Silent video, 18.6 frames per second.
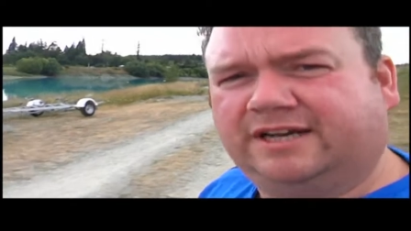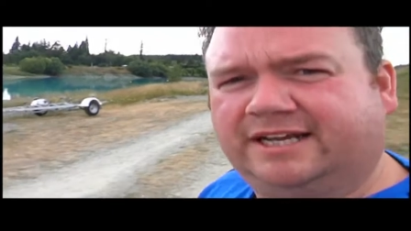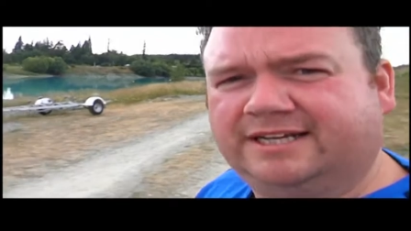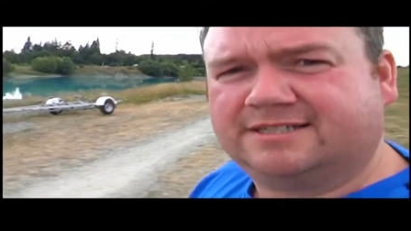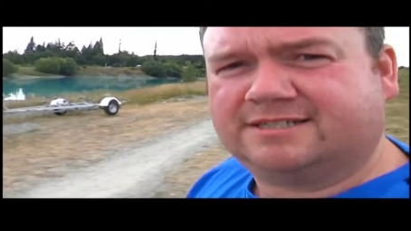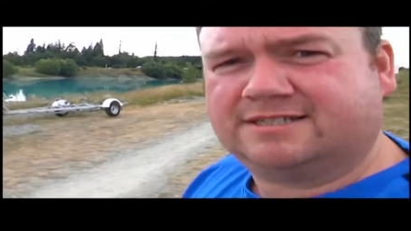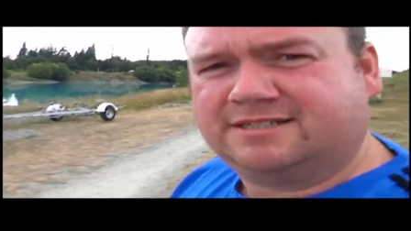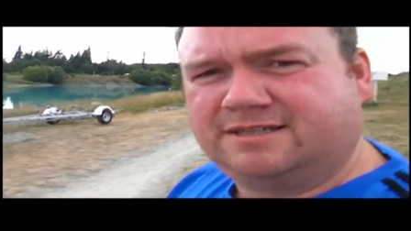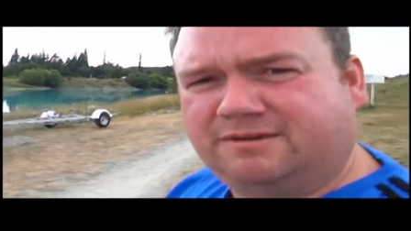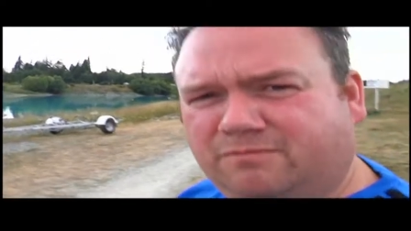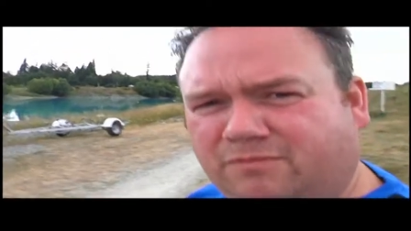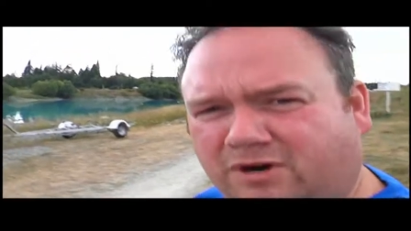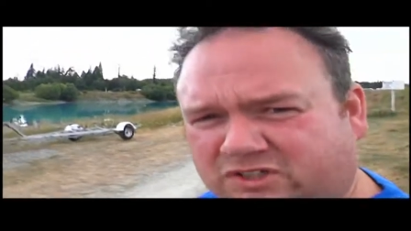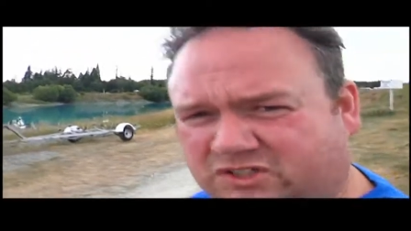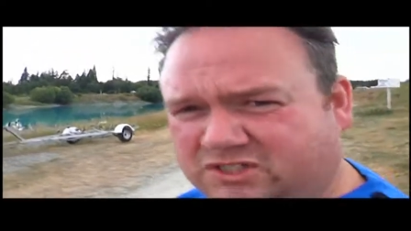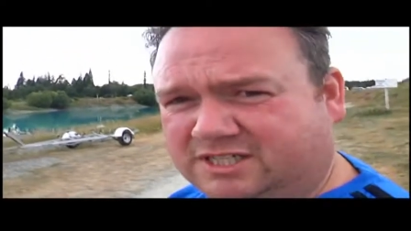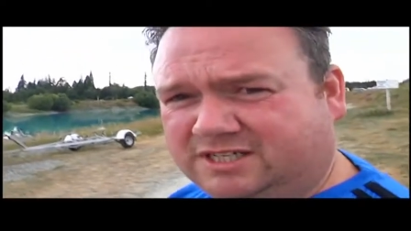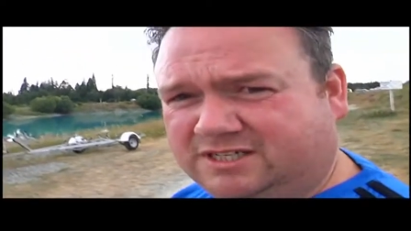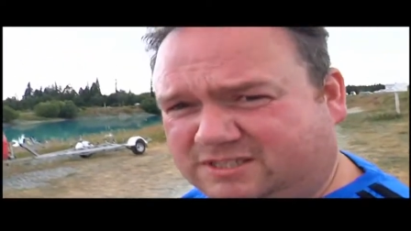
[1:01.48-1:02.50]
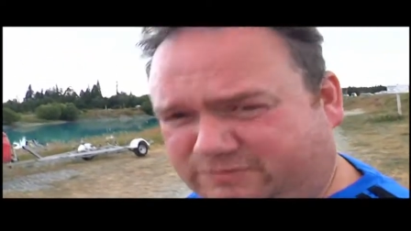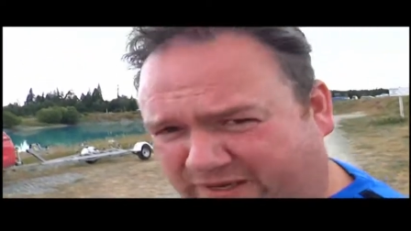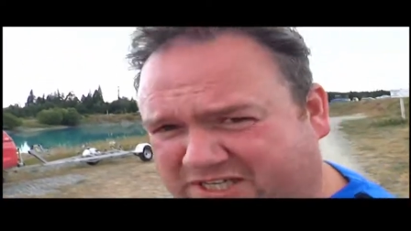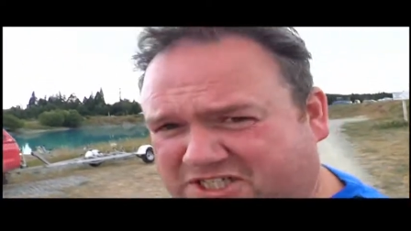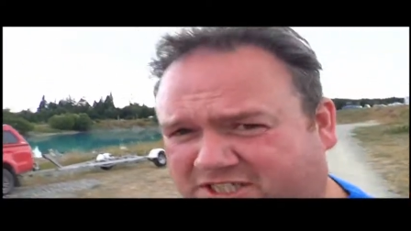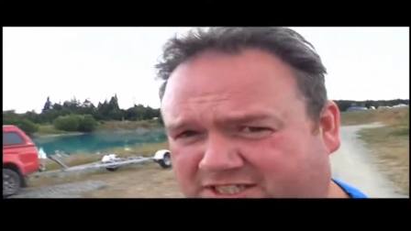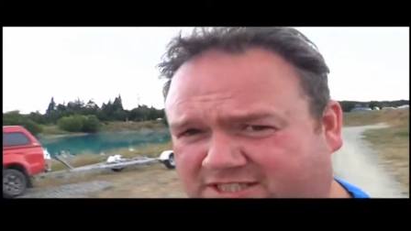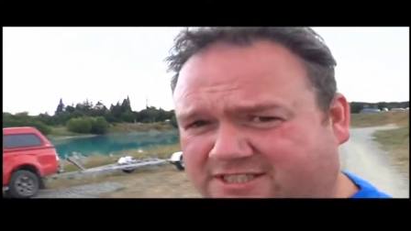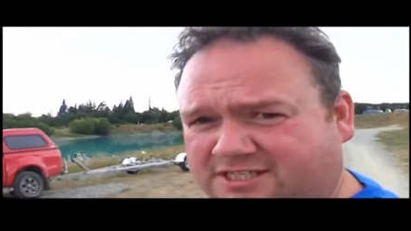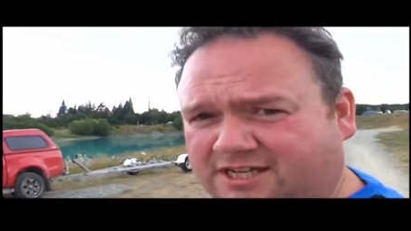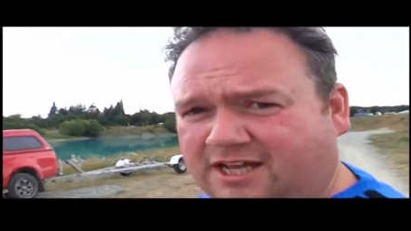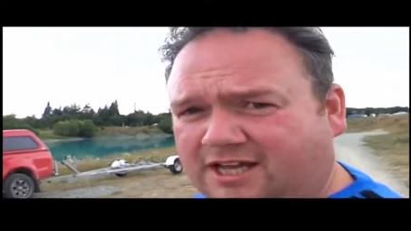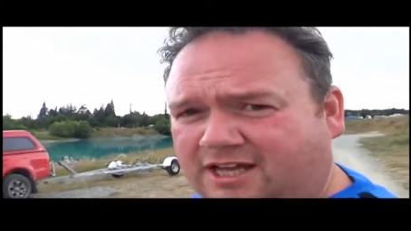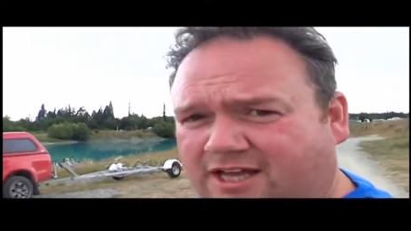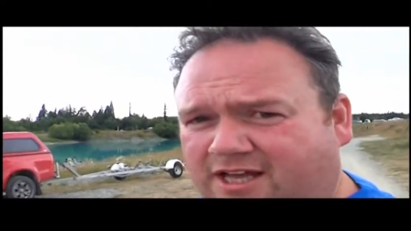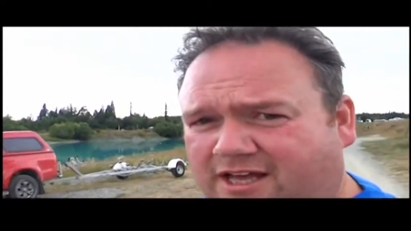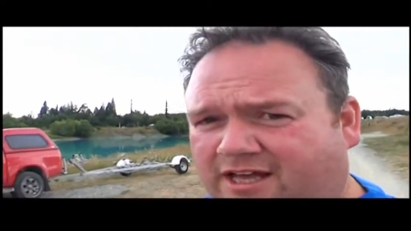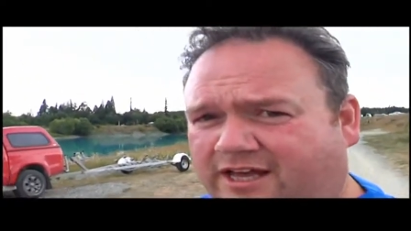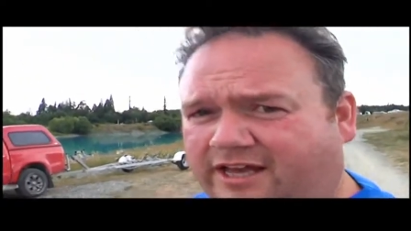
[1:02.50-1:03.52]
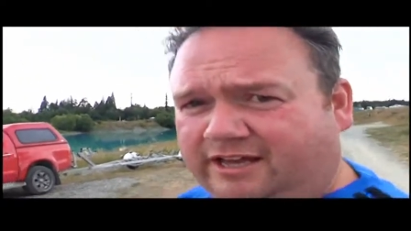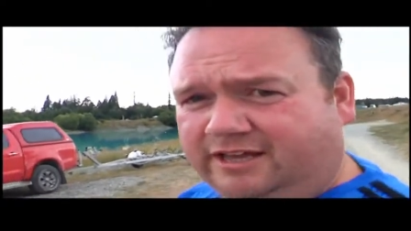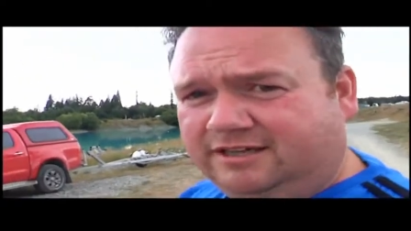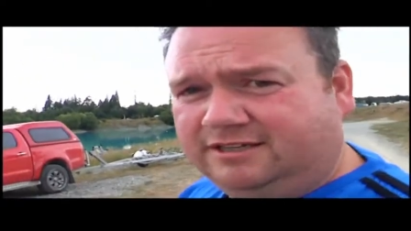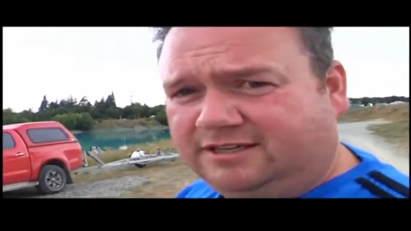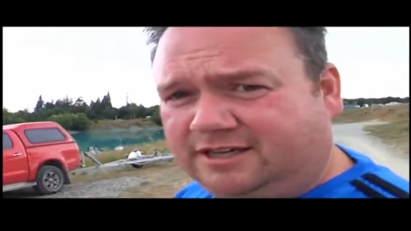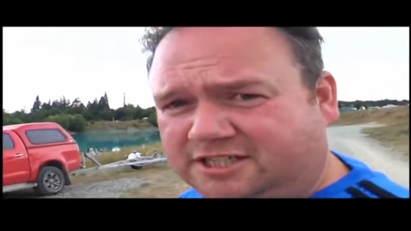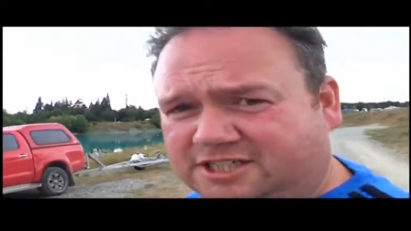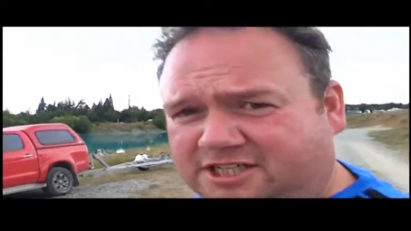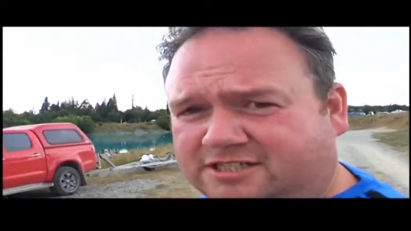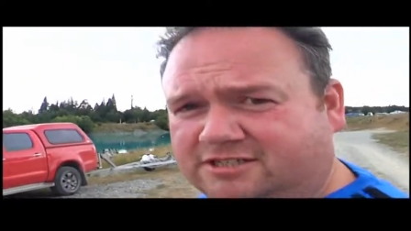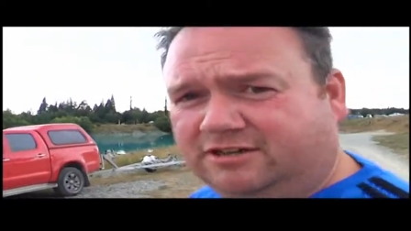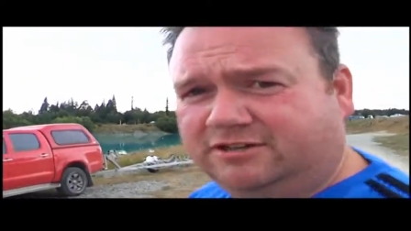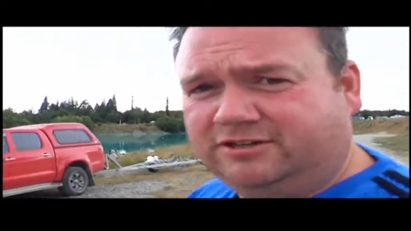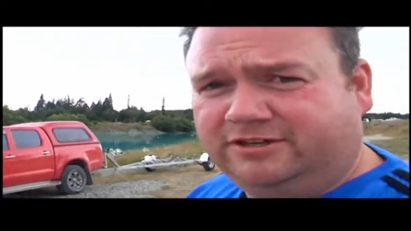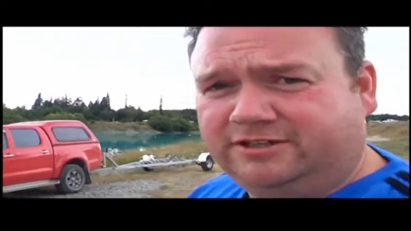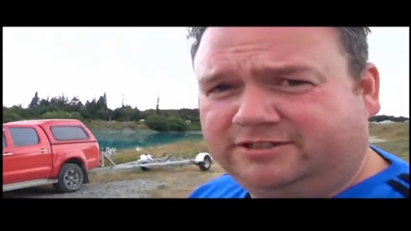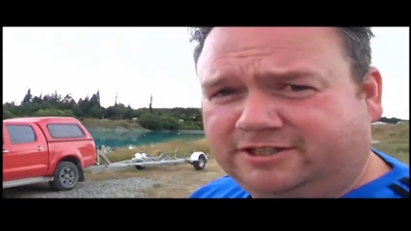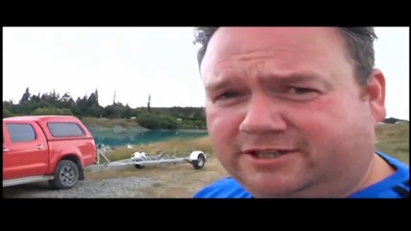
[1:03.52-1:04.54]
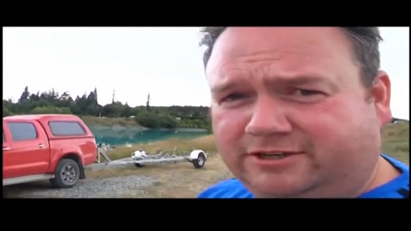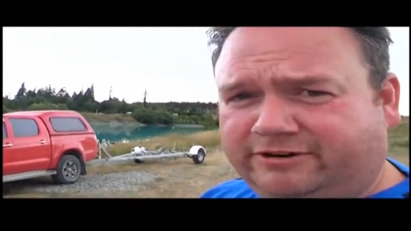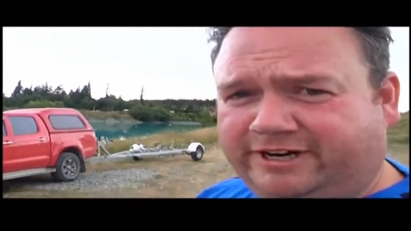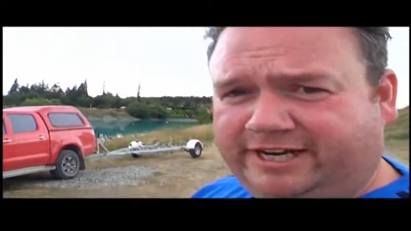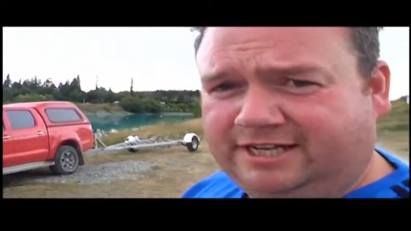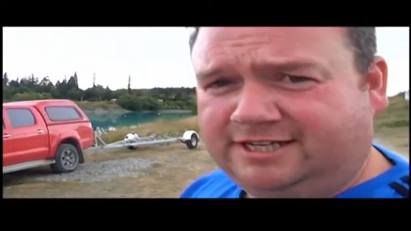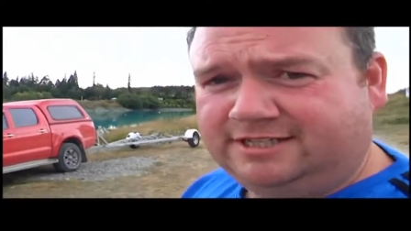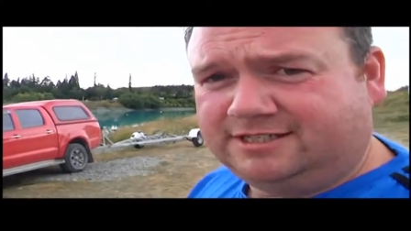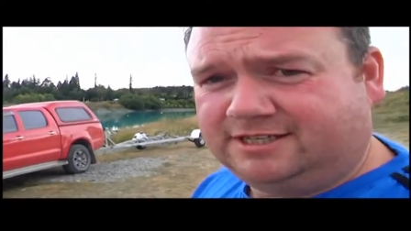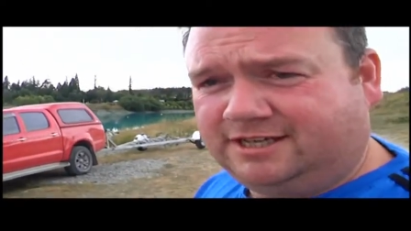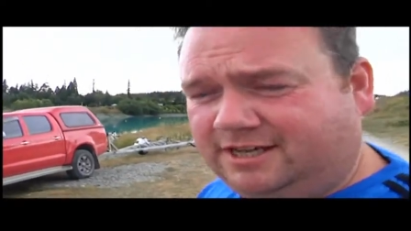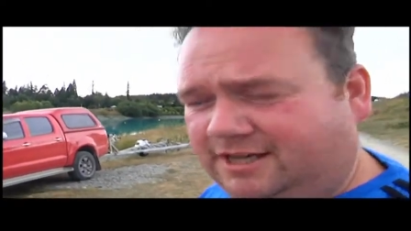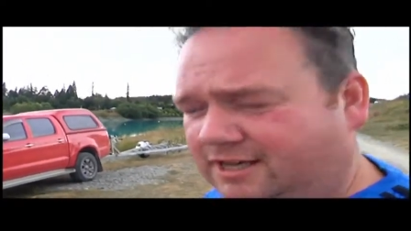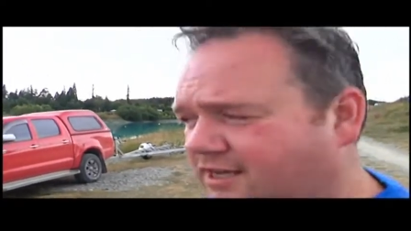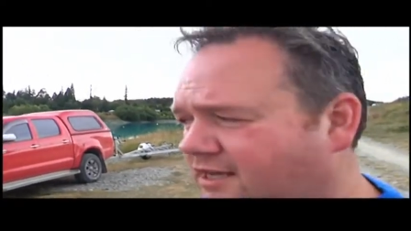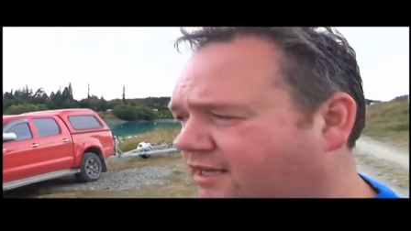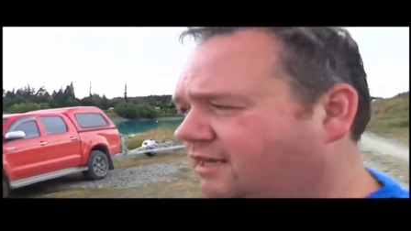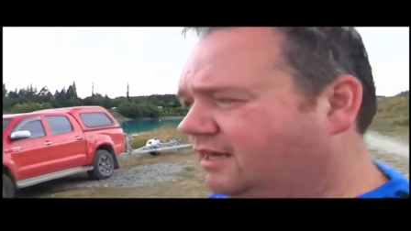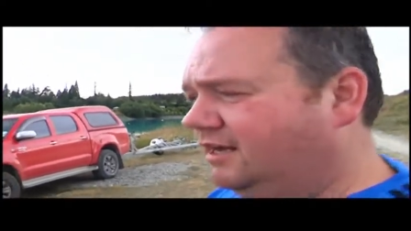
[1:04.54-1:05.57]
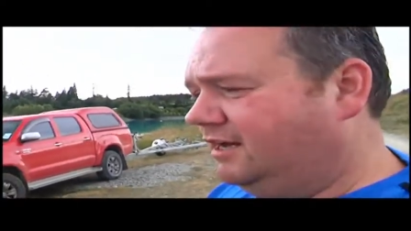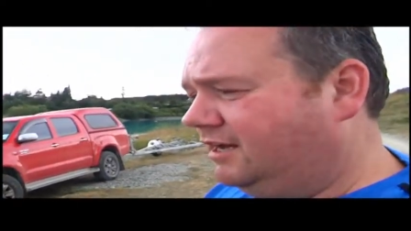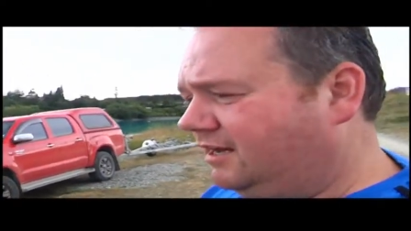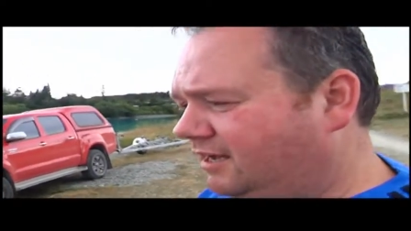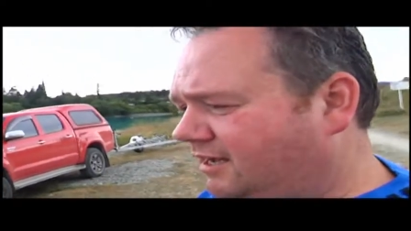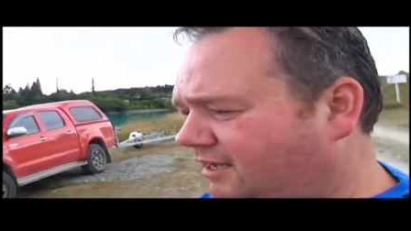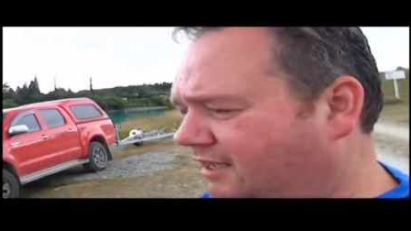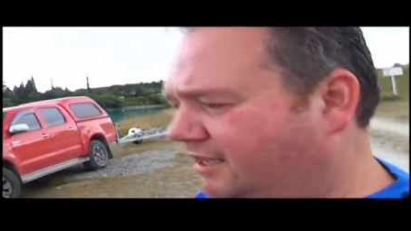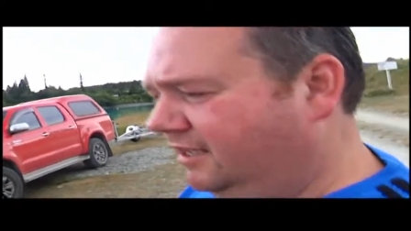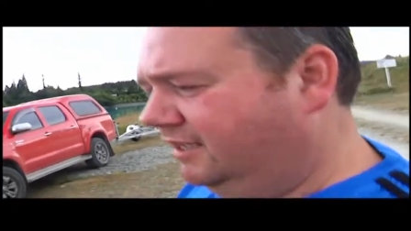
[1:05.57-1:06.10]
Ness monster specialist and uh, she's got her degrees uh,